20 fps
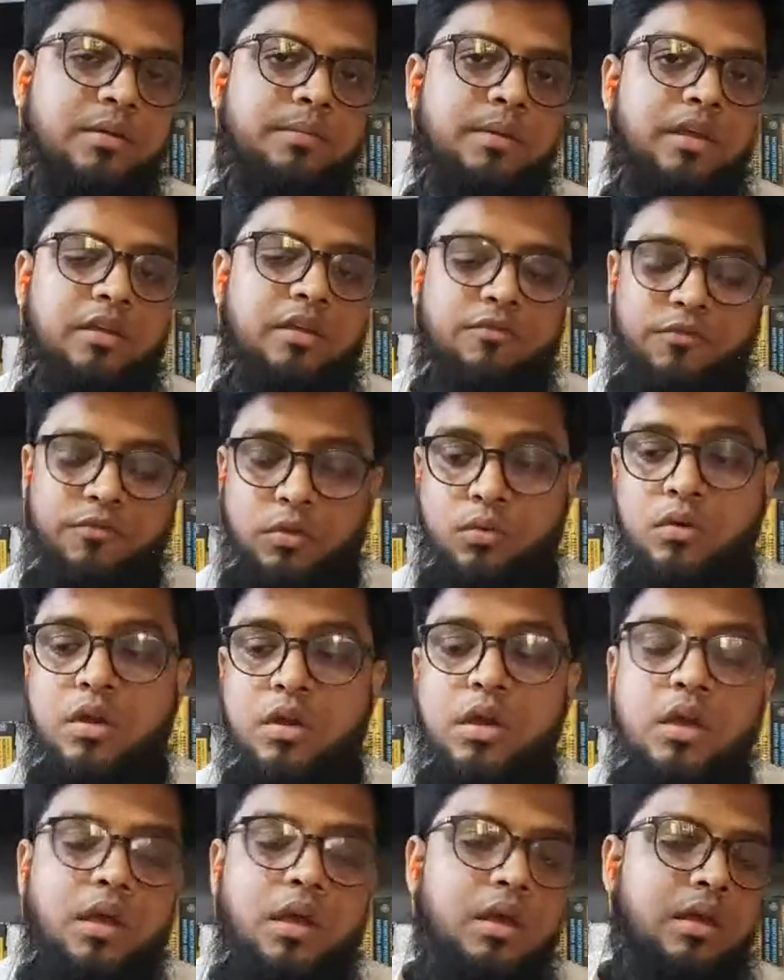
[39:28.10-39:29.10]
if you
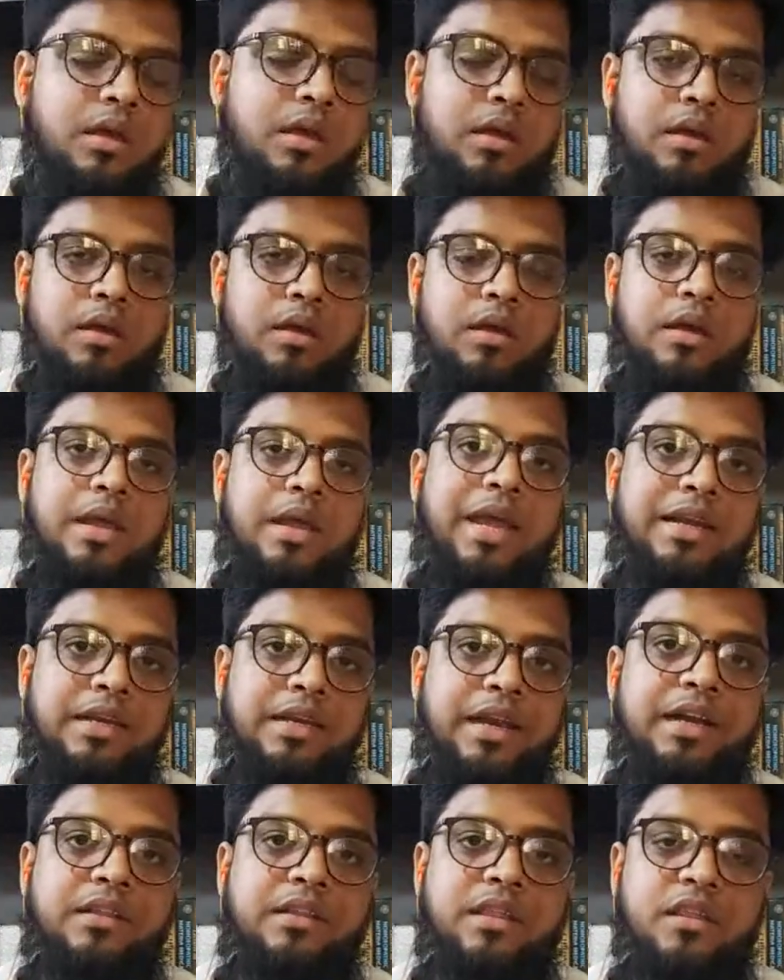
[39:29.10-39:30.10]
can
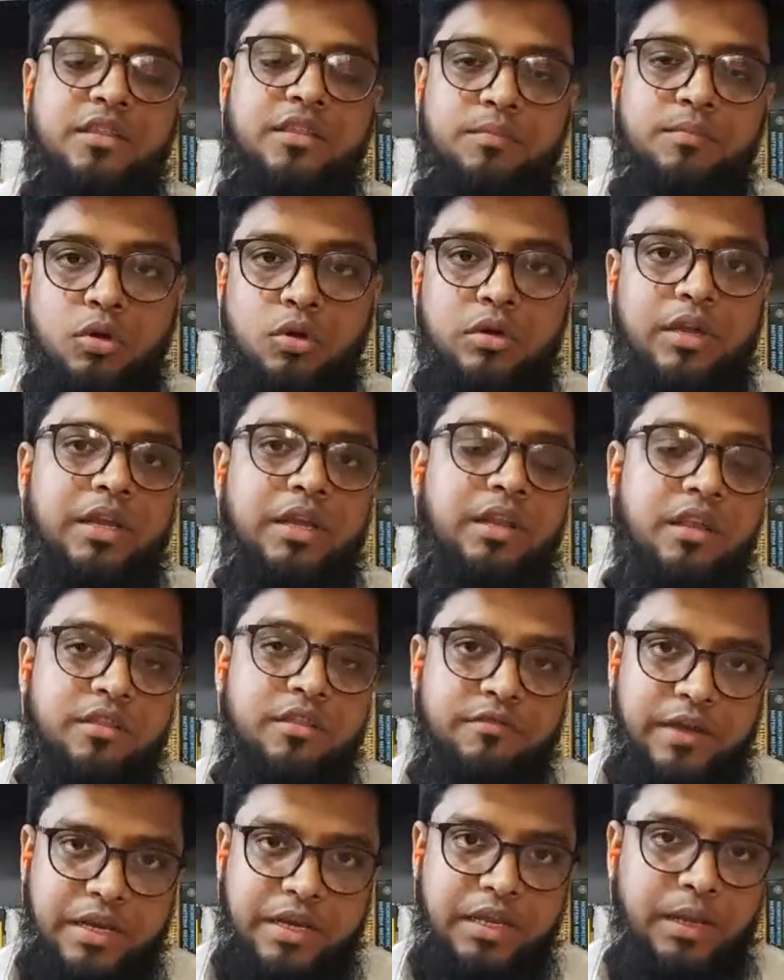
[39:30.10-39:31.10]
get this book, it is
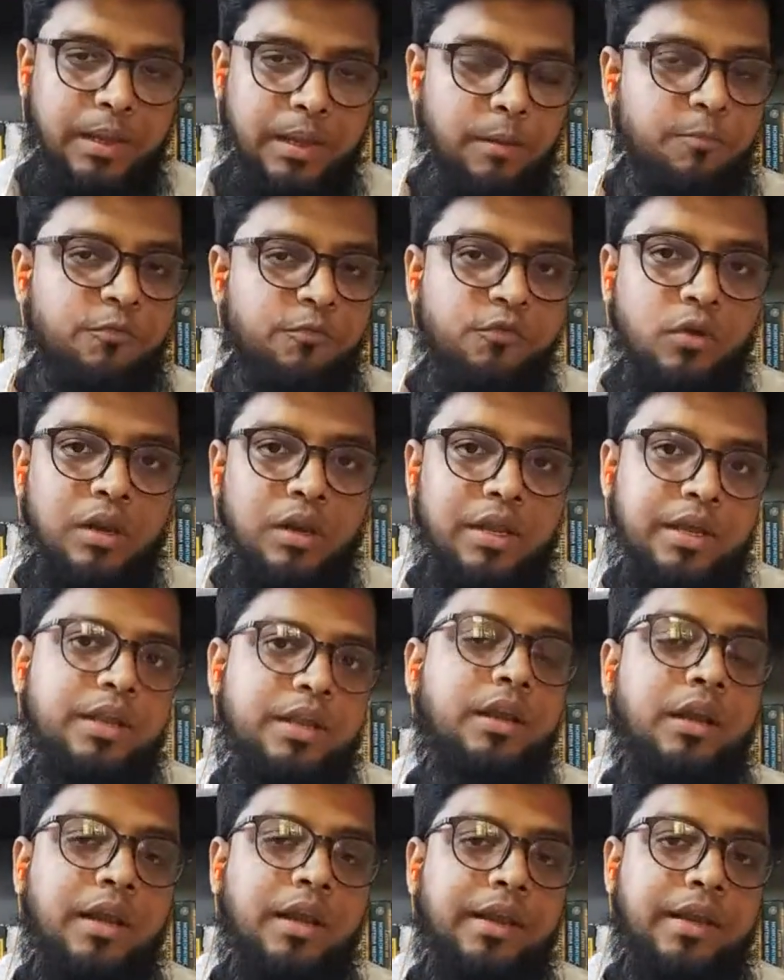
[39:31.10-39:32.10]
very helpful
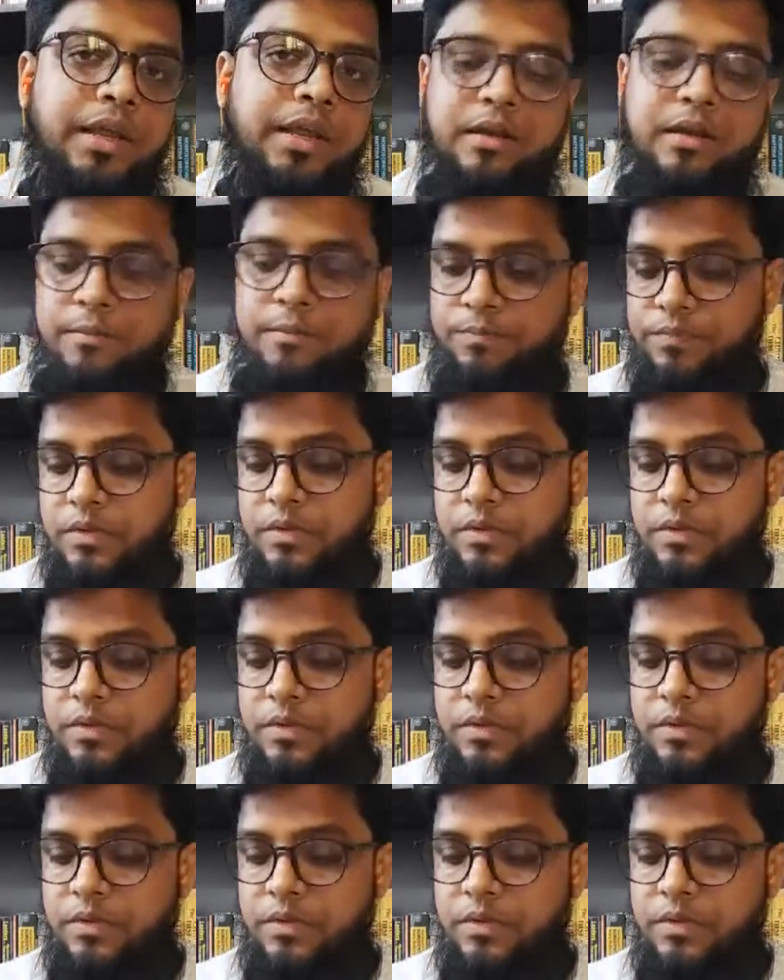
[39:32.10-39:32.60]
in clinic.